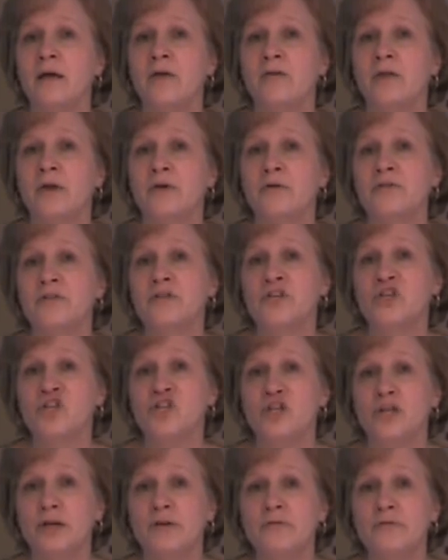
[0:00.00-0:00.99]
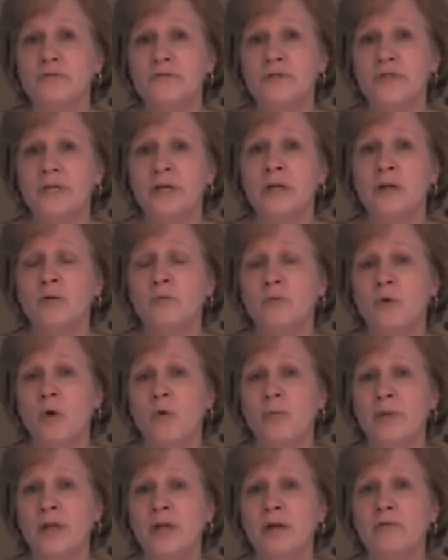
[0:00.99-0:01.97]
there's a shift in
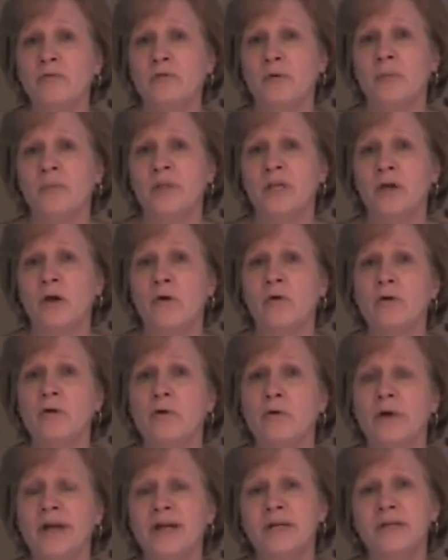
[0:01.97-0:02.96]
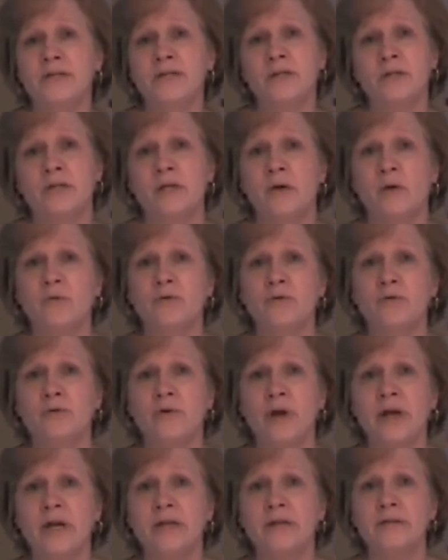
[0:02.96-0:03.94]
enrollment from the younger grades to the older
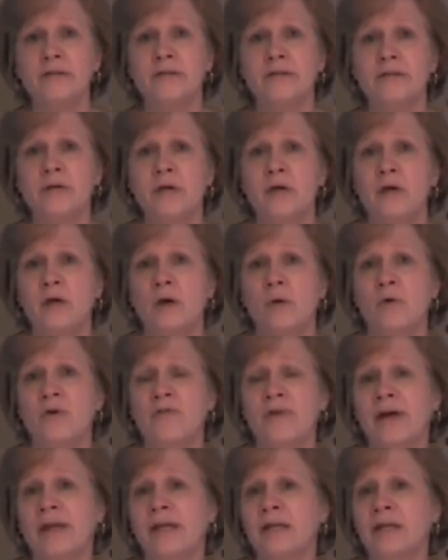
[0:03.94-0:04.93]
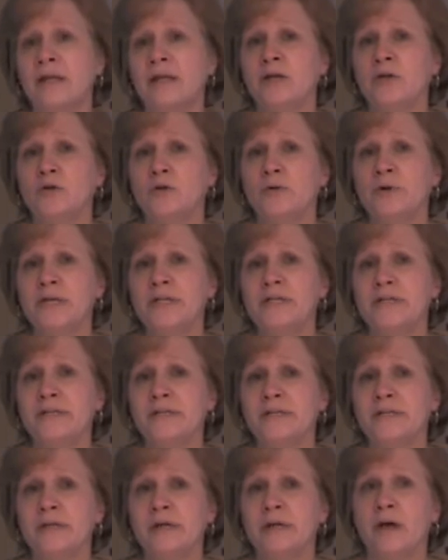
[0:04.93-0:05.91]
grades. We've had an
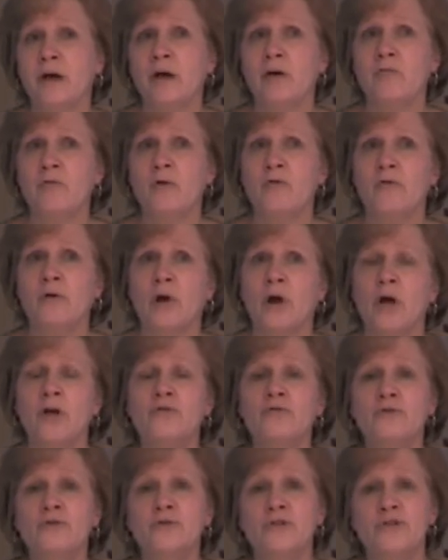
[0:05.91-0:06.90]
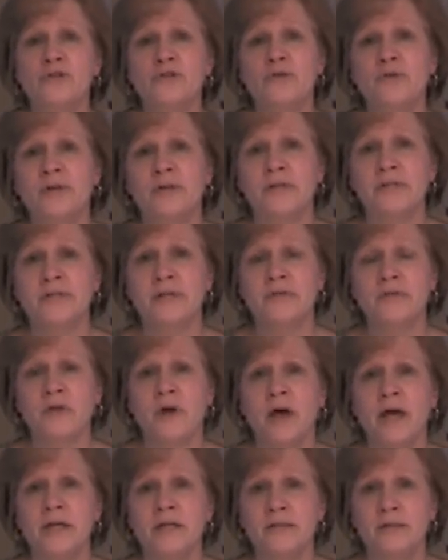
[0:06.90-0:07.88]
increase of over 100 students at the
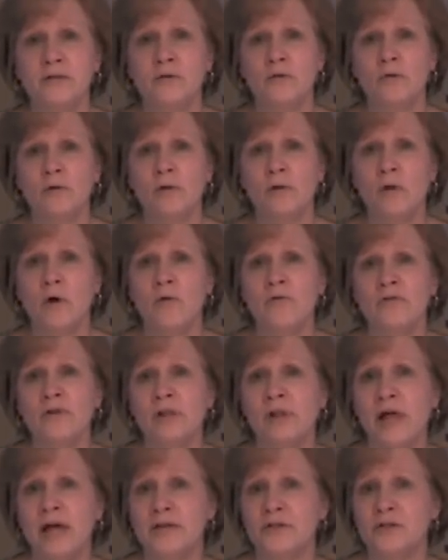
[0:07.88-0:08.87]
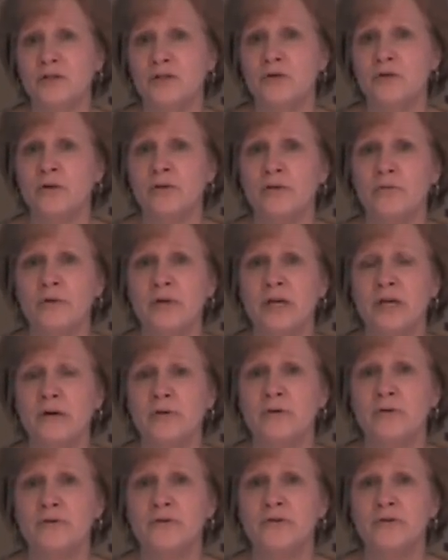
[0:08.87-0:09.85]
high school over the last 2 to 3
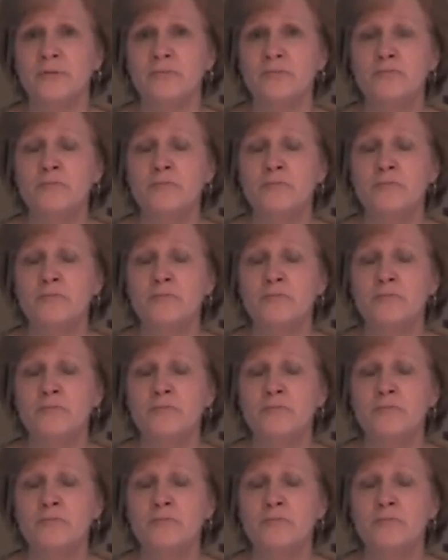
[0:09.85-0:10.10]
years.